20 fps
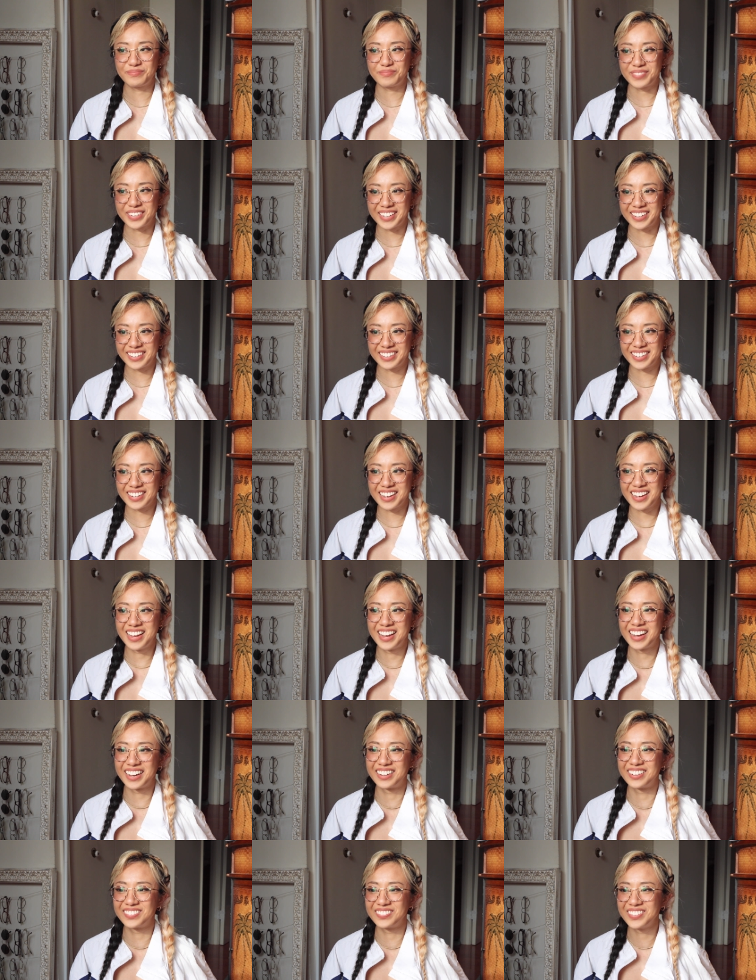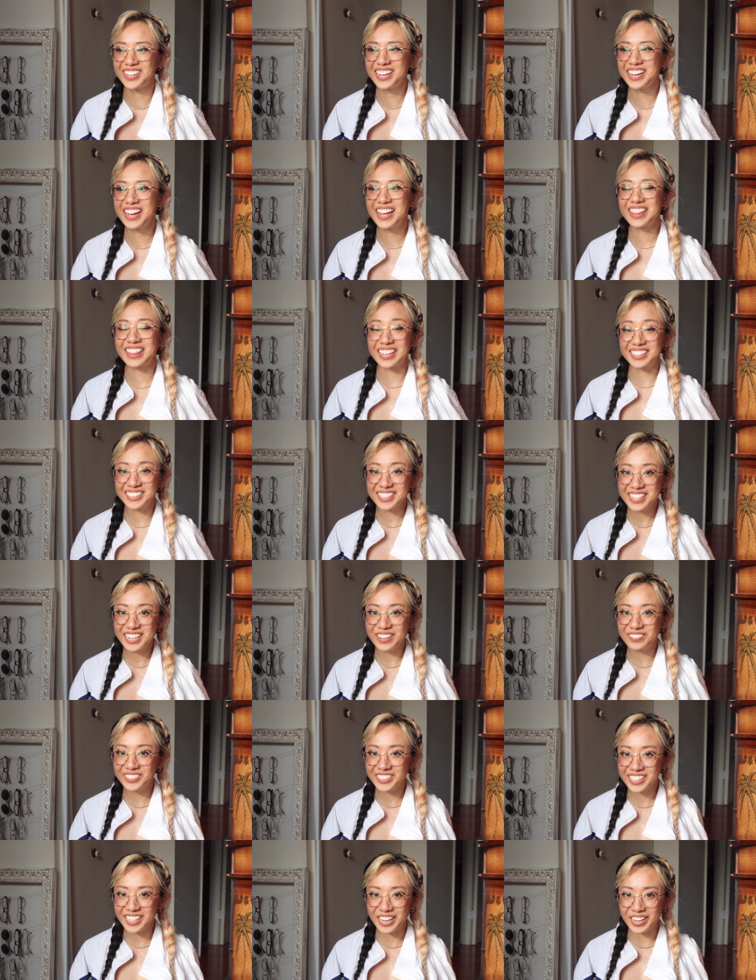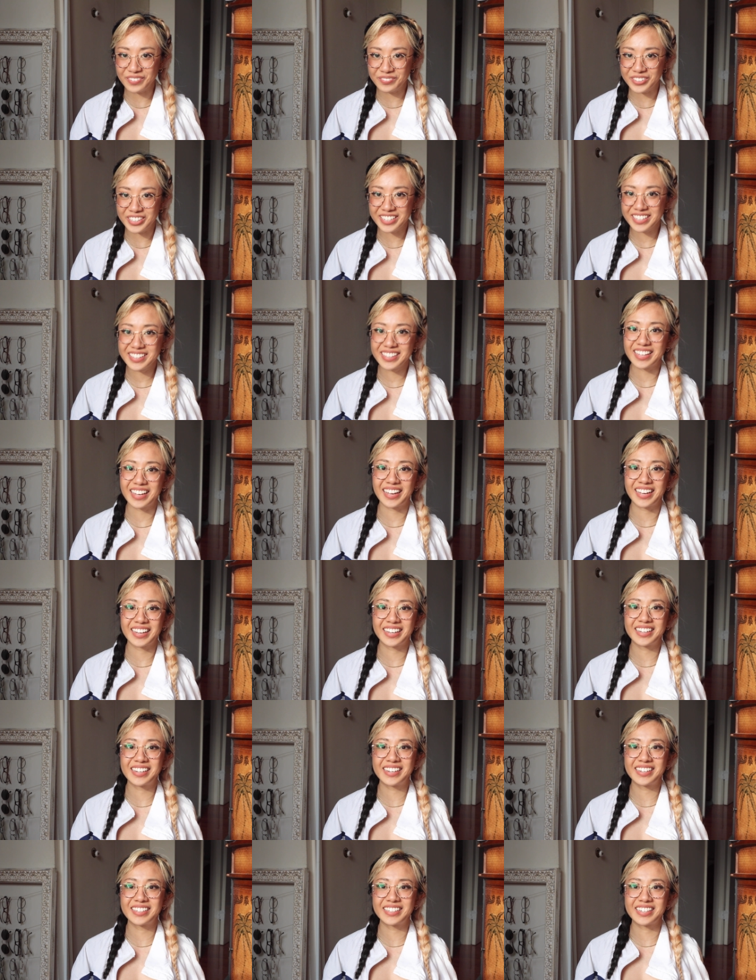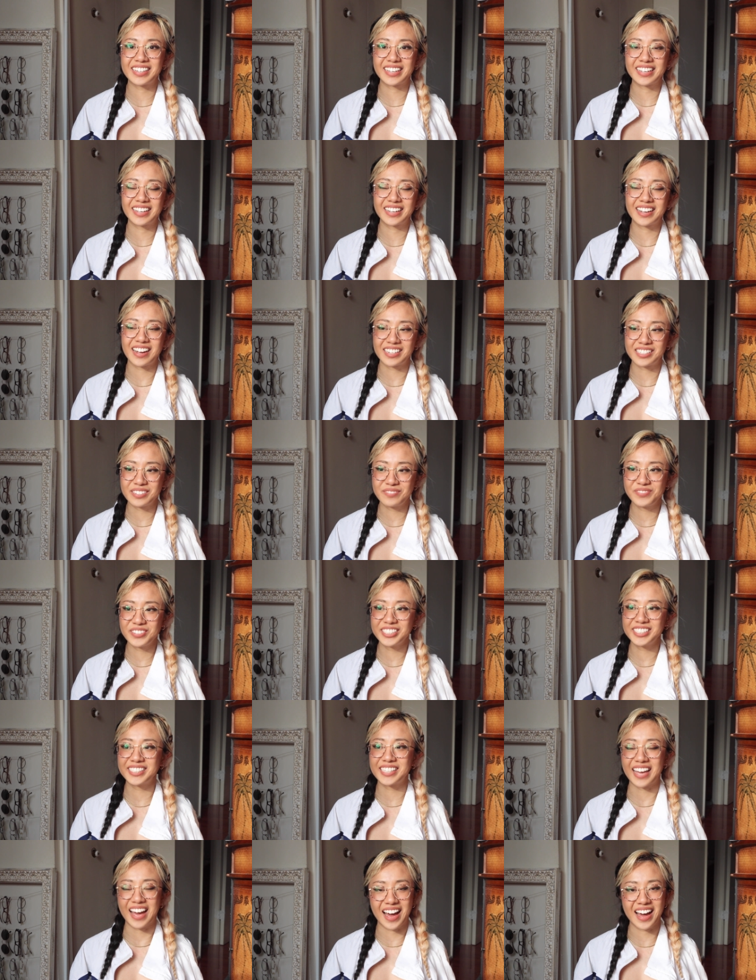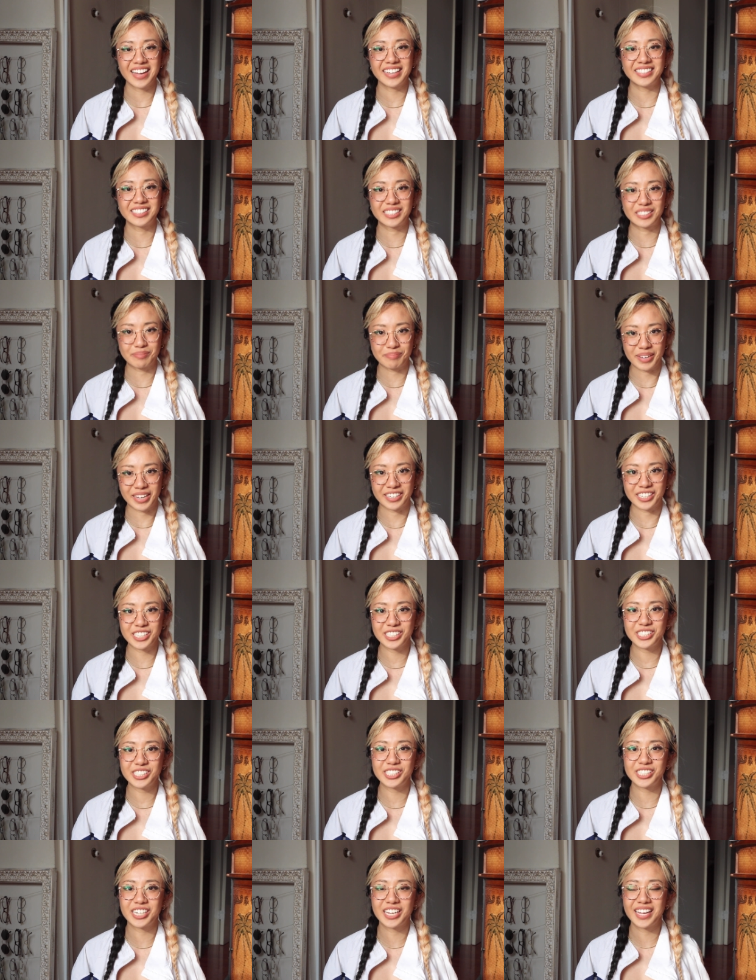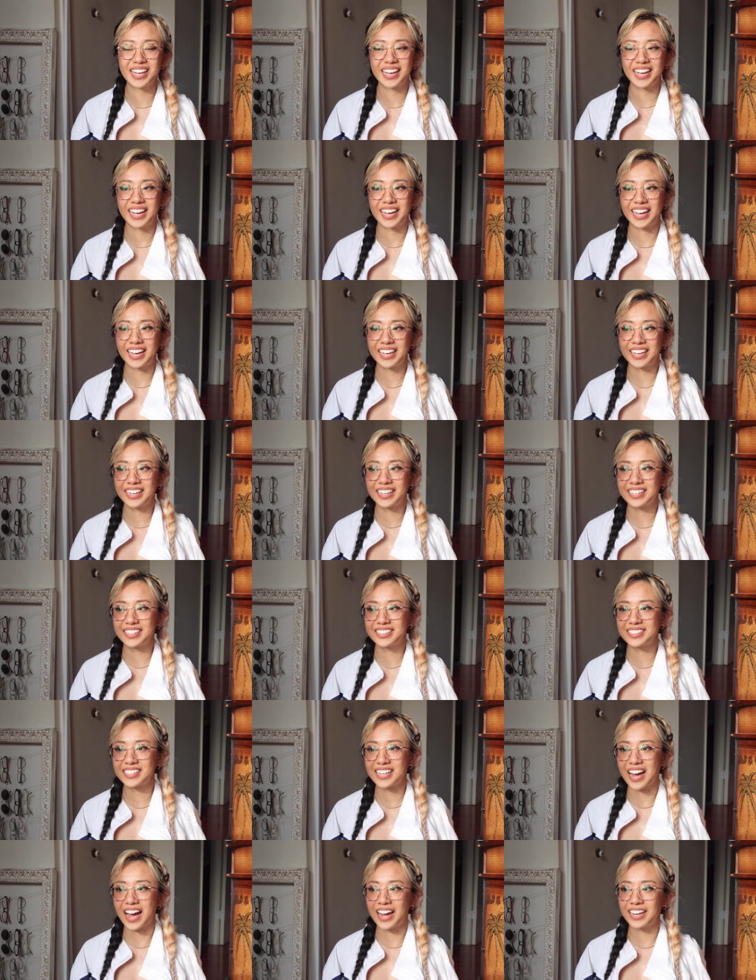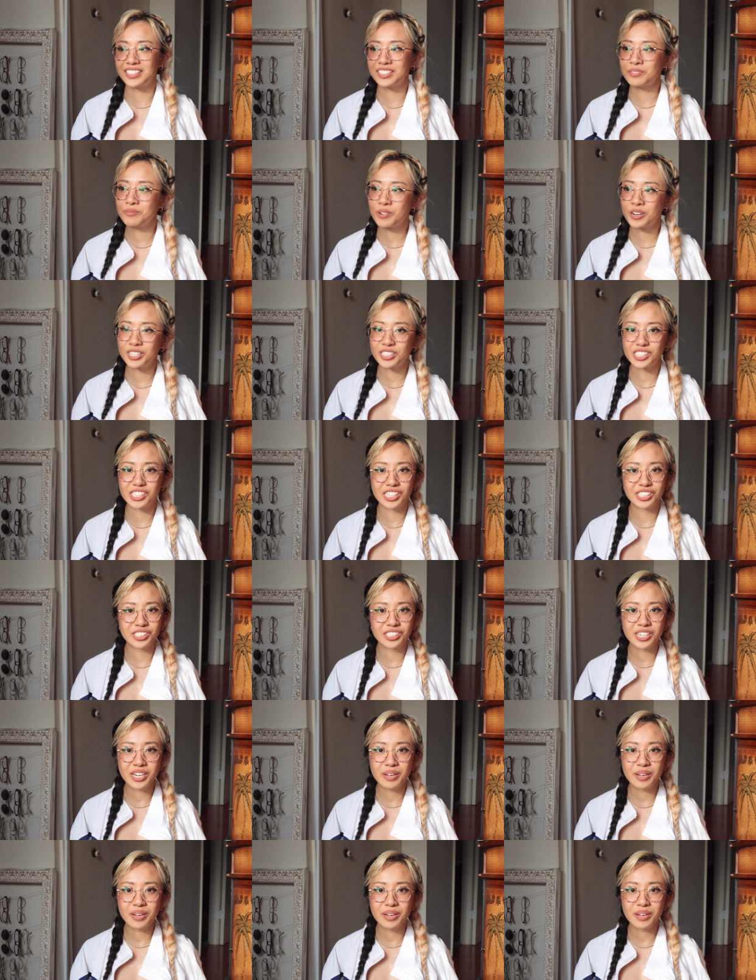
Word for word: but um, that's the name she came with, and Gata means cat in Spanish, and I didn't want to change her